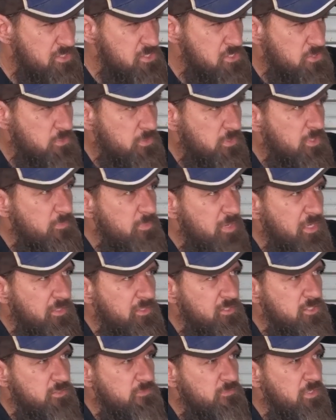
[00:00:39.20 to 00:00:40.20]
I just wanted to make
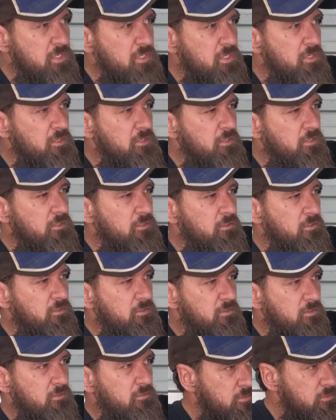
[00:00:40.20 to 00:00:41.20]
this video
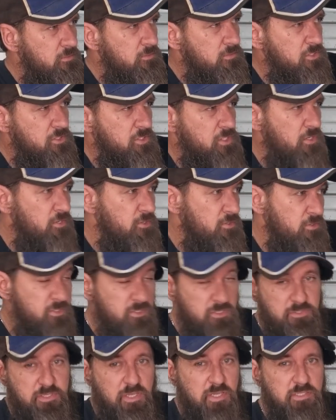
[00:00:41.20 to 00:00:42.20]
to show that
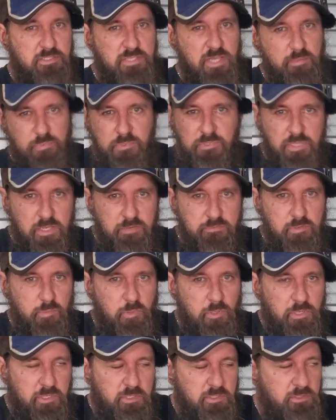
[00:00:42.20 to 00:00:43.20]
it does happen to
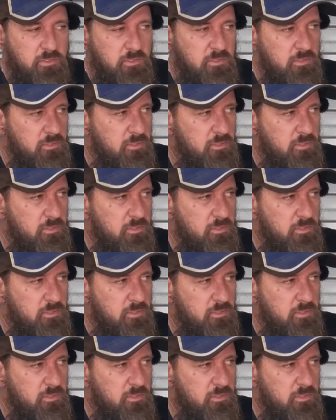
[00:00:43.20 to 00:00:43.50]
everybody,